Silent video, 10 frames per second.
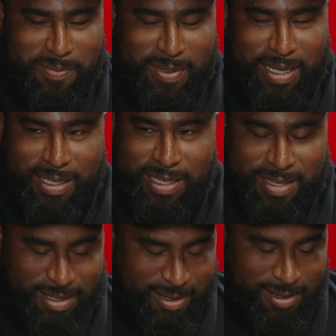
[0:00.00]
at
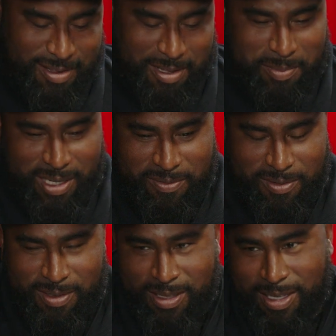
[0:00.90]
least on some
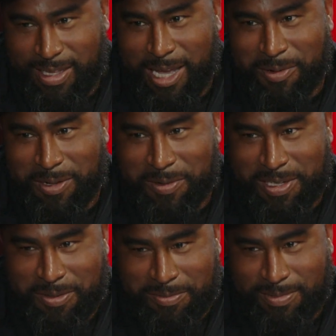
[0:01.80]
level. And then that way,
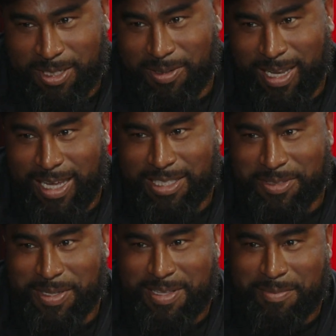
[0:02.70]
when you don't like
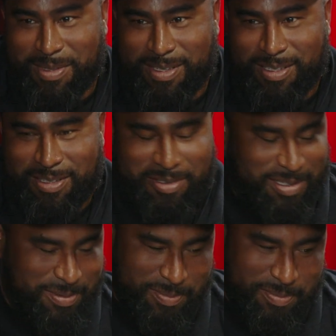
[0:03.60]
doing something, you
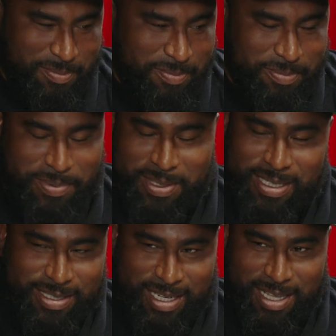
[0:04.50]
can
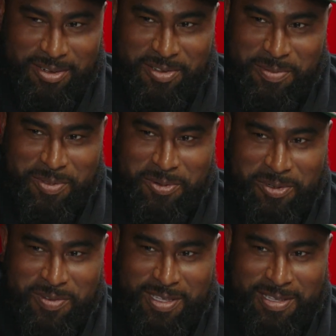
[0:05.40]
put together some
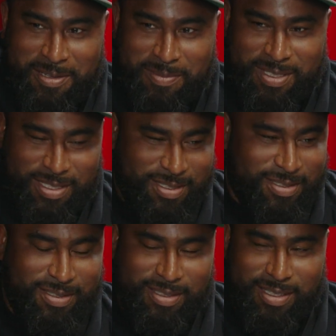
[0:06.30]
sort of system to
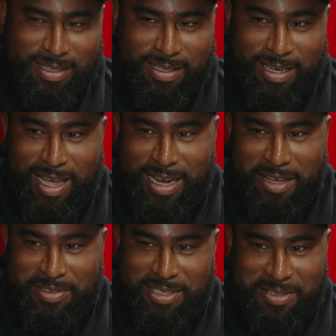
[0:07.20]
not
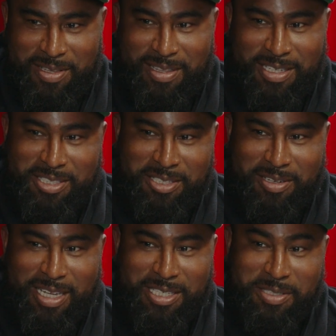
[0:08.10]
have to do the things you
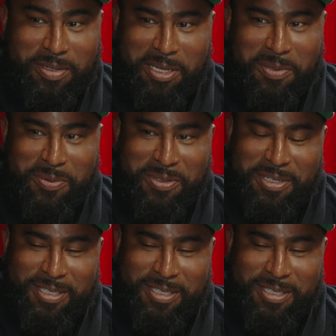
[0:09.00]
don't like doing anymore.